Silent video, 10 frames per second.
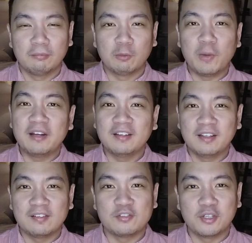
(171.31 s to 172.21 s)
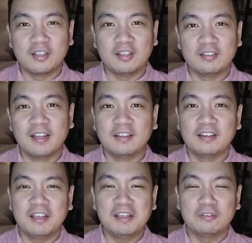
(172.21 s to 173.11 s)
but where it gets tricky is that
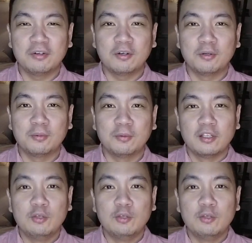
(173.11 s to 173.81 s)
in eToro,